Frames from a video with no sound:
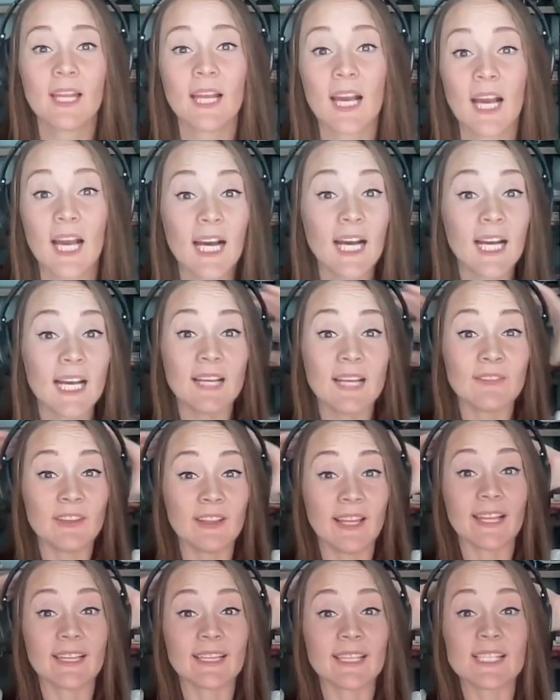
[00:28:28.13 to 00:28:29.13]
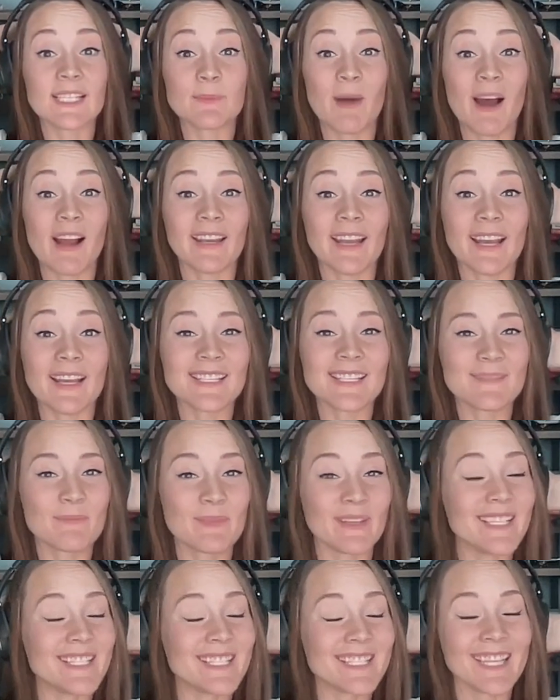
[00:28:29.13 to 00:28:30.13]
if you like this podcast,
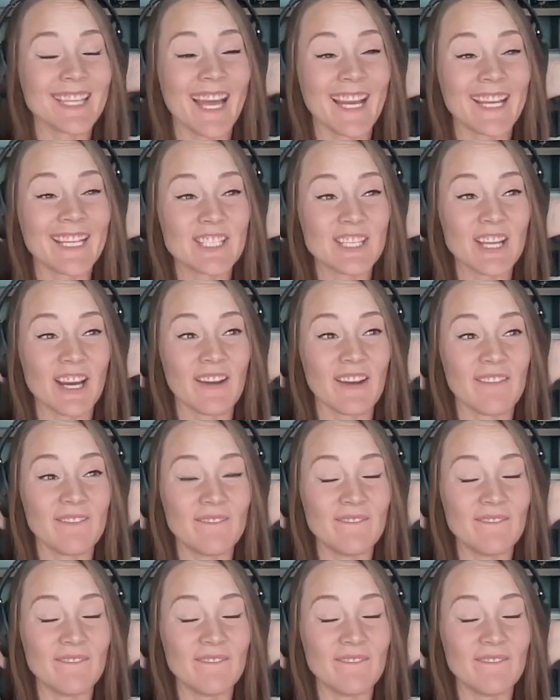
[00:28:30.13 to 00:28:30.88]
please like, share,